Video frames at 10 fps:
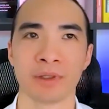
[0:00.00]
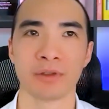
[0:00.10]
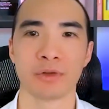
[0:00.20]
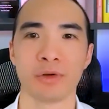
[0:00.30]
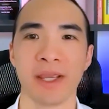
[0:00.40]

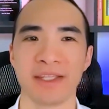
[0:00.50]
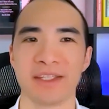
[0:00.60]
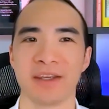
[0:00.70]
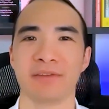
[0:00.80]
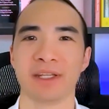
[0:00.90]

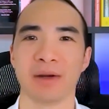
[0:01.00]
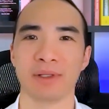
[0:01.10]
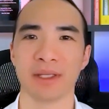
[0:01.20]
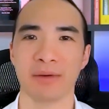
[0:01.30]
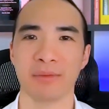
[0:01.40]
creativity, I
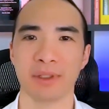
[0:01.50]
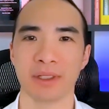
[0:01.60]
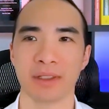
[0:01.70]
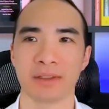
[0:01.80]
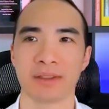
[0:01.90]
want
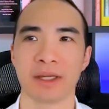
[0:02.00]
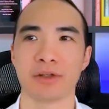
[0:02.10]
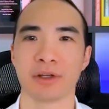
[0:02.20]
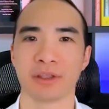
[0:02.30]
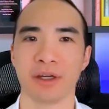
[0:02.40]
to get
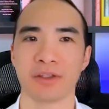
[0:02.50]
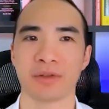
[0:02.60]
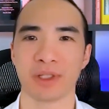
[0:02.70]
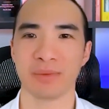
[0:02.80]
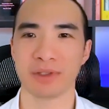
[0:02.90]
your thoughts
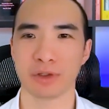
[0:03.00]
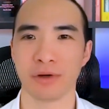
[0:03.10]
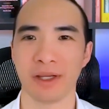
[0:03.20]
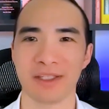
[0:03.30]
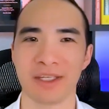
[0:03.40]
on when it comes to
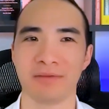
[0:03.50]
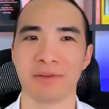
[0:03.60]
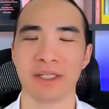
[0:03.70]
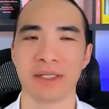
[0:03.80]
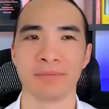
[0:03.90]

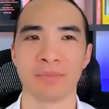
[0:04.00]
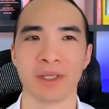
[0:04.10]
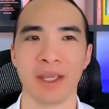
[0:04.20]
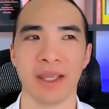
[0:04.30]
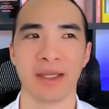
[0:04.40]
creativity,
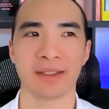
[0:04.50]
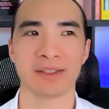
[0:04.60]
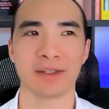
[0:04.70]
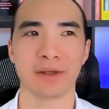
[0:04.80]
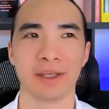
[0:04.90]
and
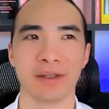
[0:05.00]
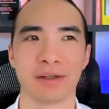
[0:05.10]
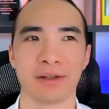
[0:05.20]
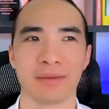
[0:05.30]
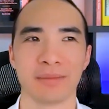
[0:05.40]
because I know that
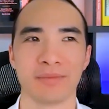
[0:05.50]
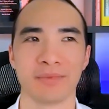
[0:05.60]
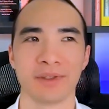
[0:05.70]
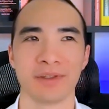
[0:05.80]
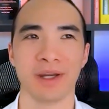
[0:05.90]

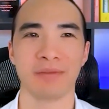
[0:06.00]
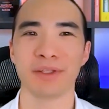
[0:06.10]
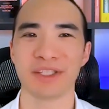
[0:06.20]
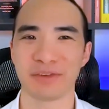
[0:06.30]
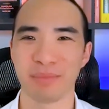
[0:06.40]
you have
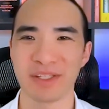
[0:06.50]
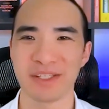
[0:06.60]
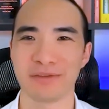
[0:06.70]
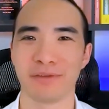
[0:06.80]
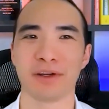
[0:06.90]
all these different
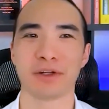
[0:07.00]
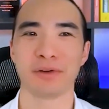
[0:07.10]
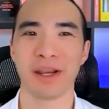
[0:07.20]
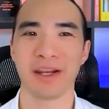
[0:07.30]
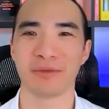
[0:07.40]
businesses, a very
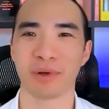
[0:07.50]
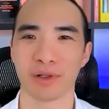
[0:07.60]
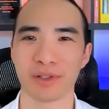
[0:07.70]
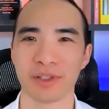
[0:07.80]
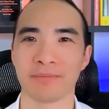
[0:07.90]
creative
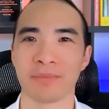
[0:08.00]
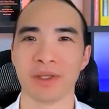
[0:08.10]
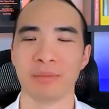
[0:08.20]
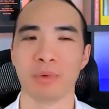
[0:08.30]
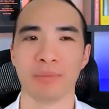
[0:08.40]
person,
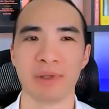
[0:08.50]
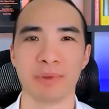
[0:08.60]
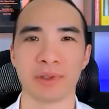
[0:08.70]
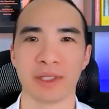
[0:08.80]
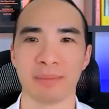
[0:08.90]
but when
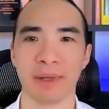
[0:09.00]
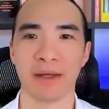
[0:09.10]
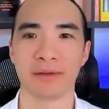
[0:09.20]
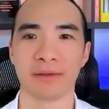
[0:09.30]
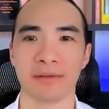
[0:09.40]
people think
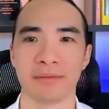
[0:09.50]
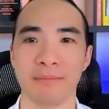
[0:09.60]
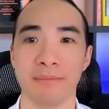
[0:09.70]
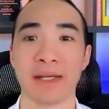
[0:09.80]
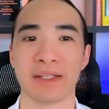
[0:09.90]
about
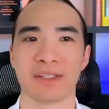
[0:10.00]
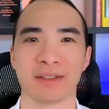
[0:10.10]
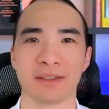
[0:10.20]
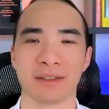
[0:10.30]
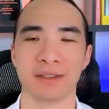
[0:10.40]

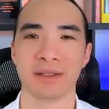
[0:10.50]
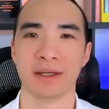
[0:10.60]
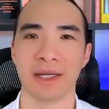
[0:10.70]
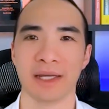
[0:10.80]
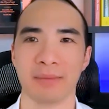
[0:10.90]
medicine,
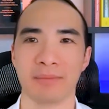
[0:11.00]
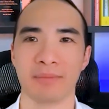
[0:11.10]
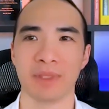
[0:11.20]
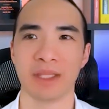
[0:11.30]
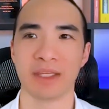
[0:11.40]

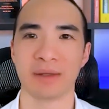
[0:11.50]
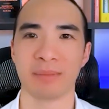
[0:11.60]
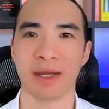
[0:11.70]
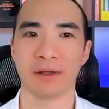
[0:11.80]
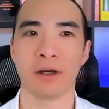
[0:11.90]
they think
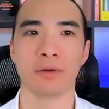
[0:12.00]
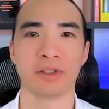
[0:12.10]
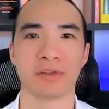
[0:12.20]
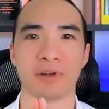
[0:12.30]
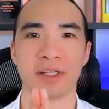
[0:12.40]
about, oh,
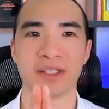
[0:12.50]
it's very